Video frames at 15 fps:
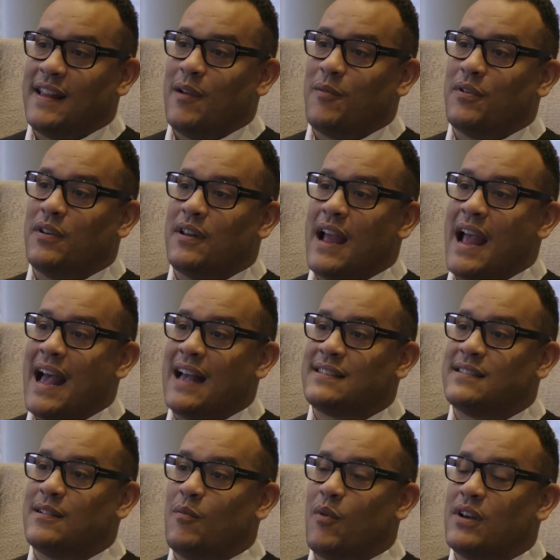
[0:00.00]
they would
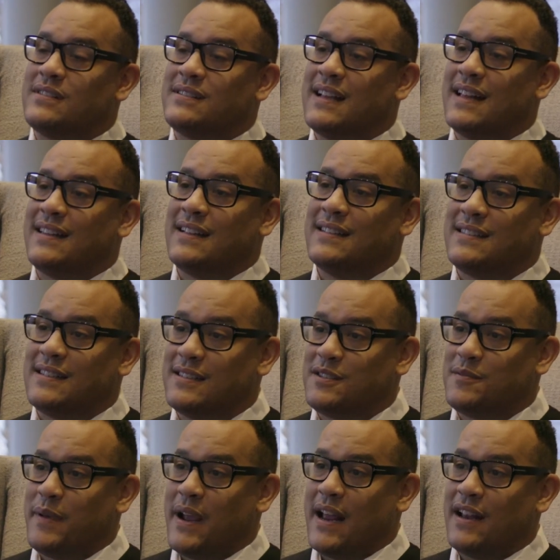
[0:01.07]
ask them a sentence in
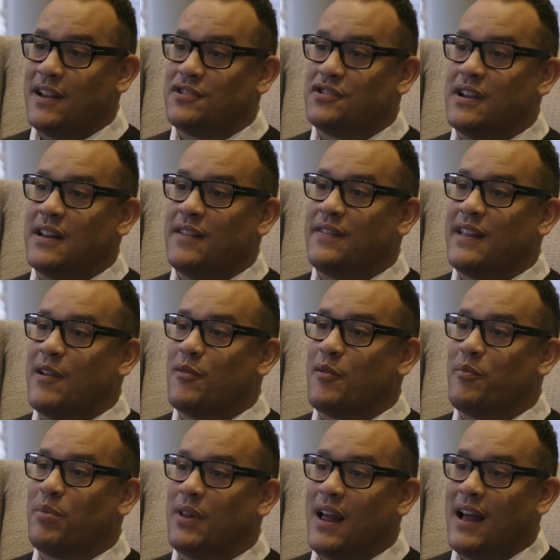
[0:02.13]
Spanish, and if they
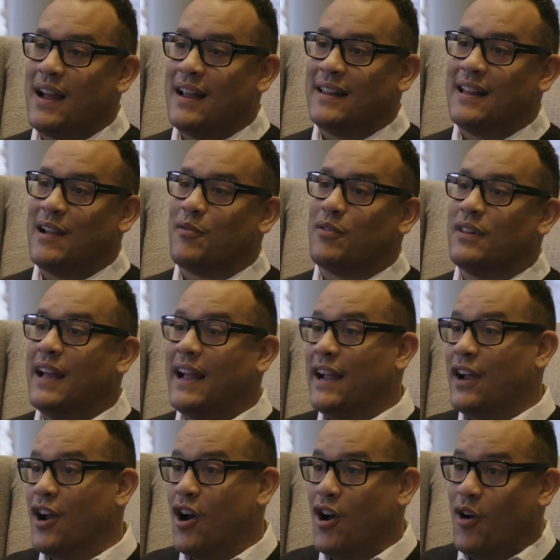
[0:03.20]
replied, they were
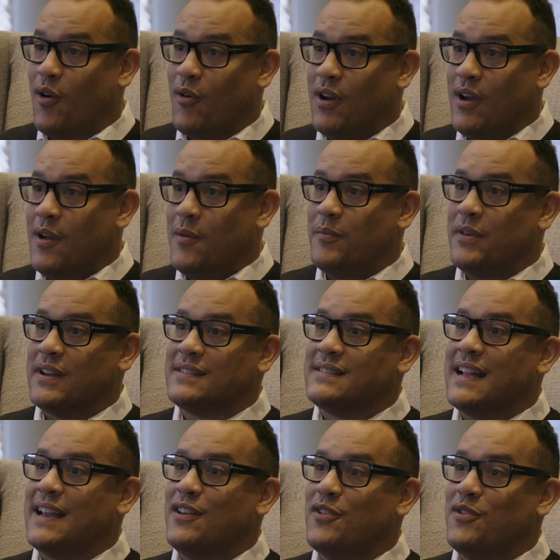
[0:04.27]
let go because
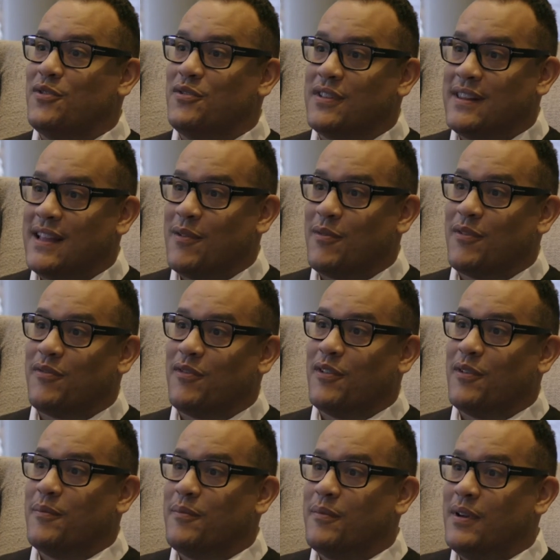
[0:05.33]
they knew that they were
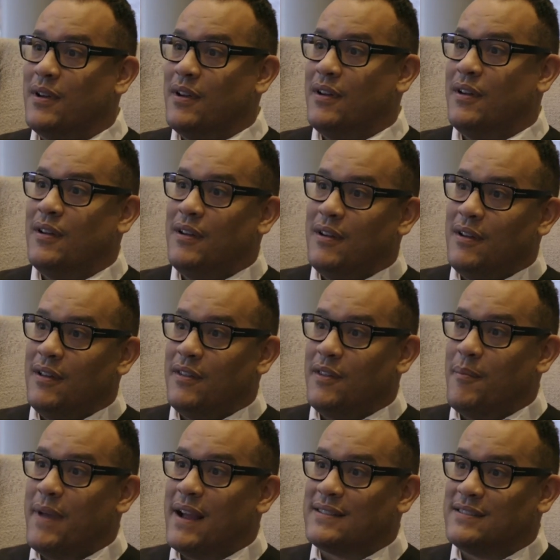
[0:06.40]
from
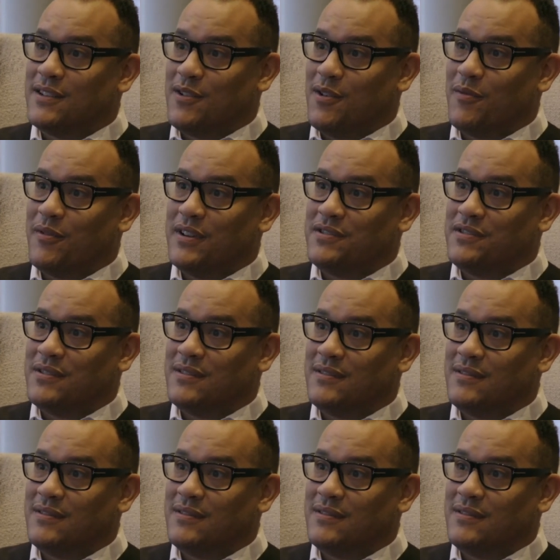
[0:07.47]
the Mexico region.